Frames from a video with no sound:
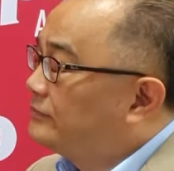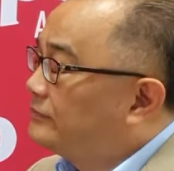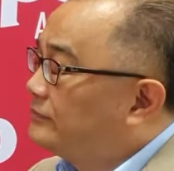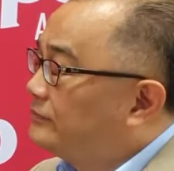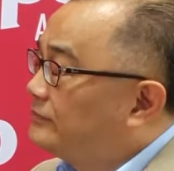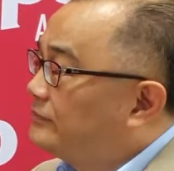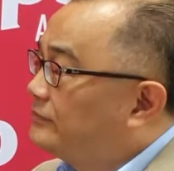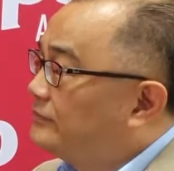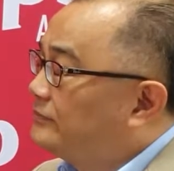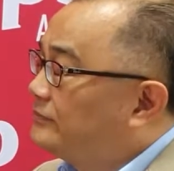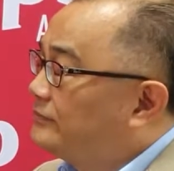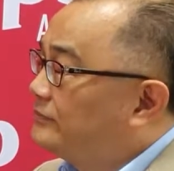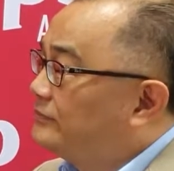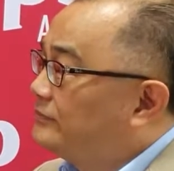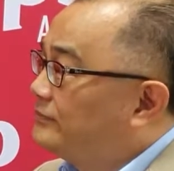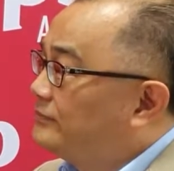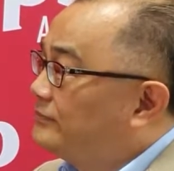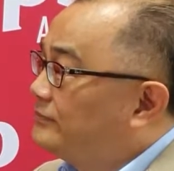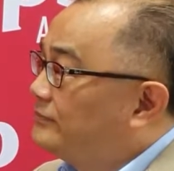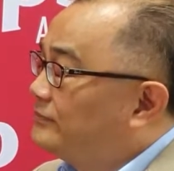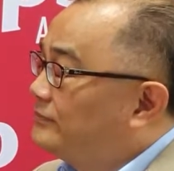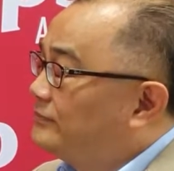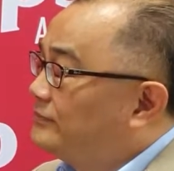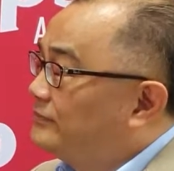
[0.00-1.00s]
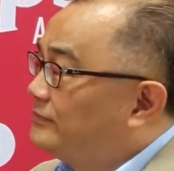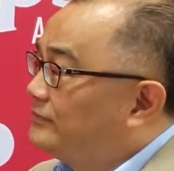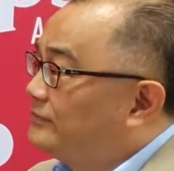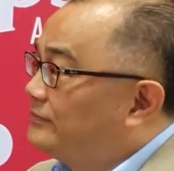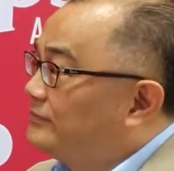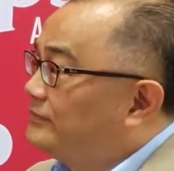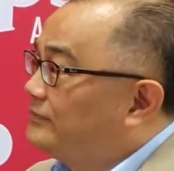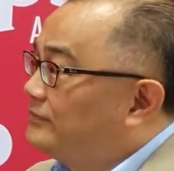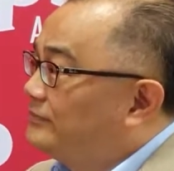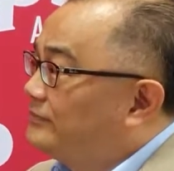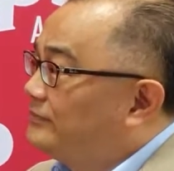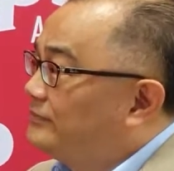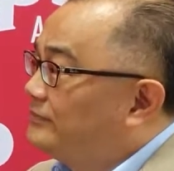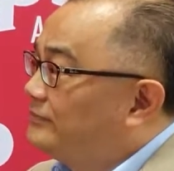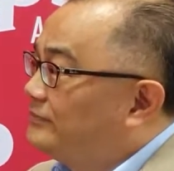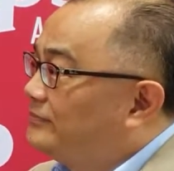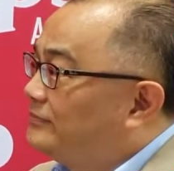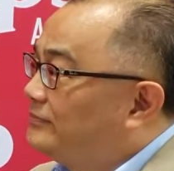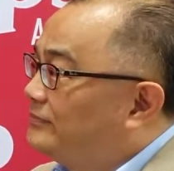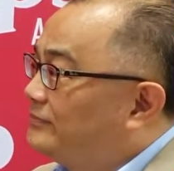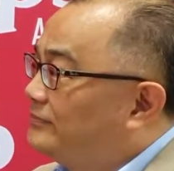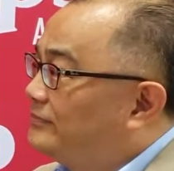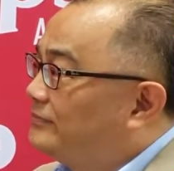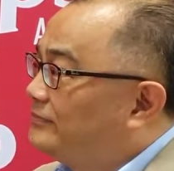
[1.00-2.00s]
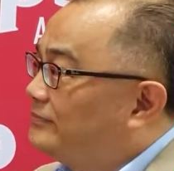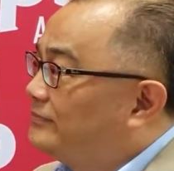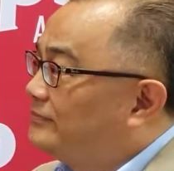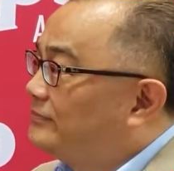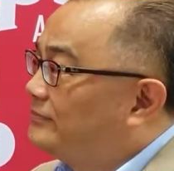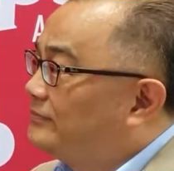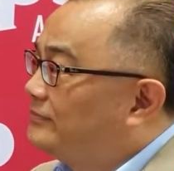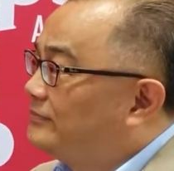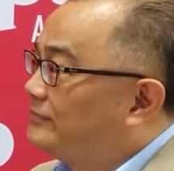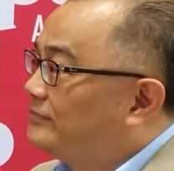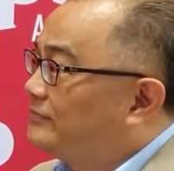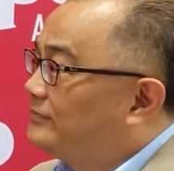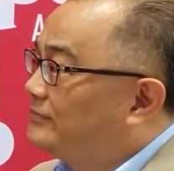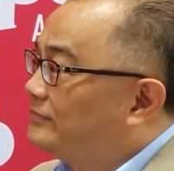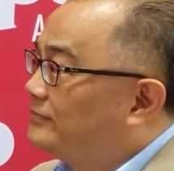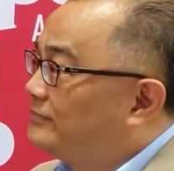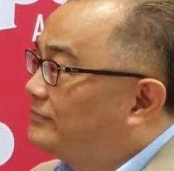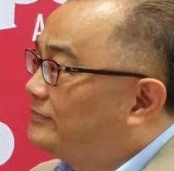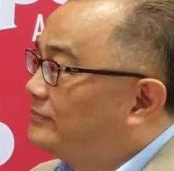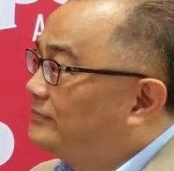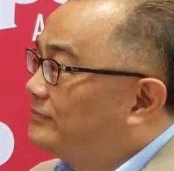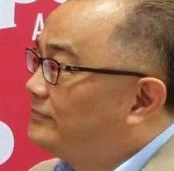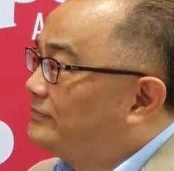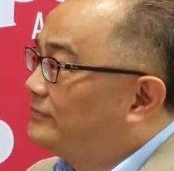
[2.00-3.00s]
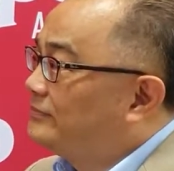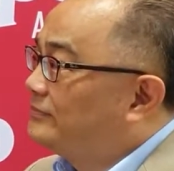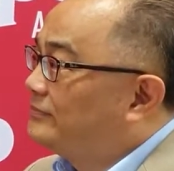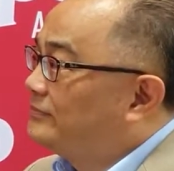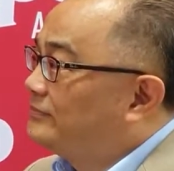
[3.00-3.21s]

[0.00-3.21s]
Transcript: The person shown says nothing.